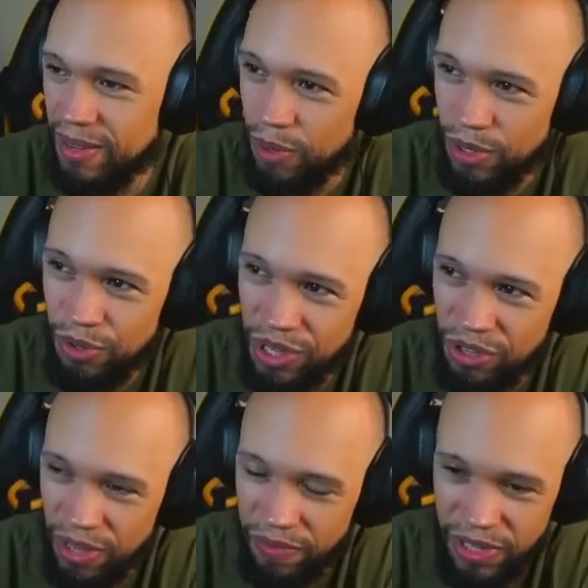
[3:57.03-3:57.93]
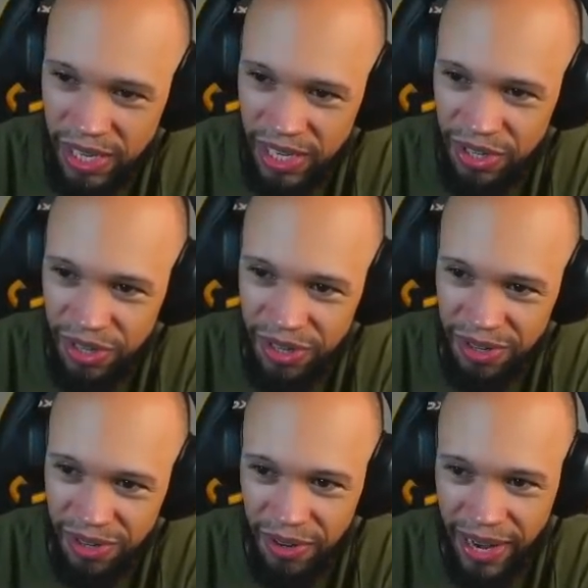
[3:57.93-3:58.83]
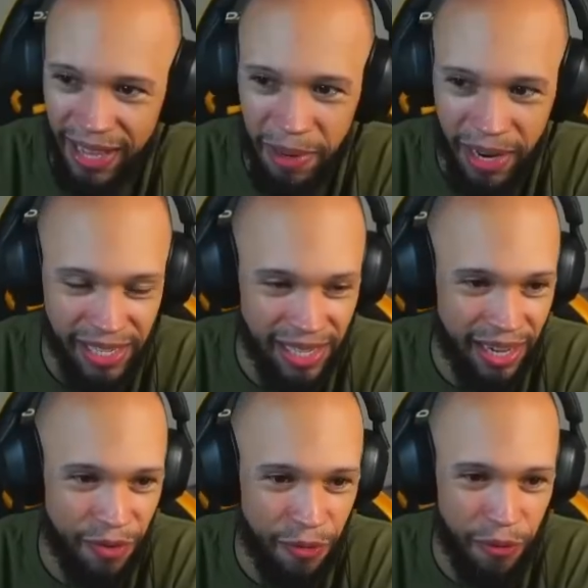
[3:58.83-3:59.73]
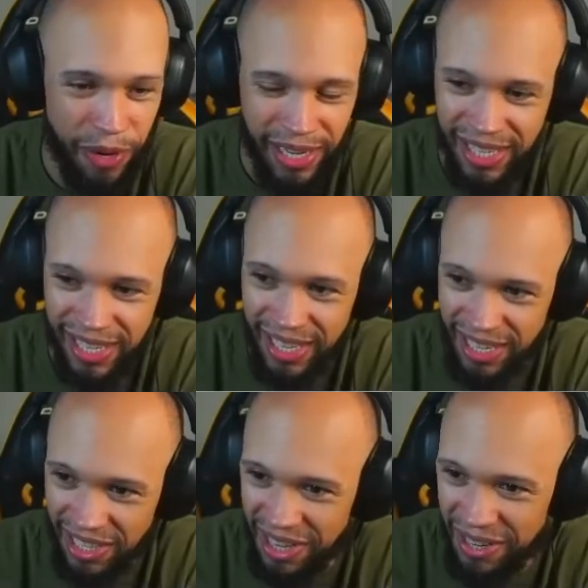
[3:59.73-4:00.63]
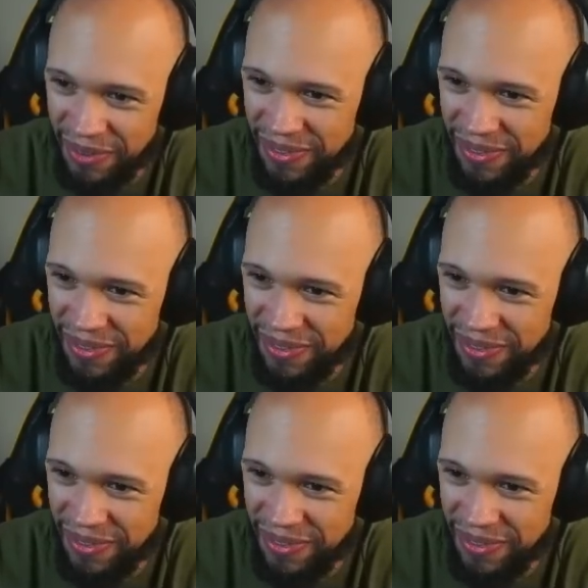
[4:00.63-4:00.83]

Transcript: As soon as you get your level 6, your Gallantmon is like fricasseeing stuff.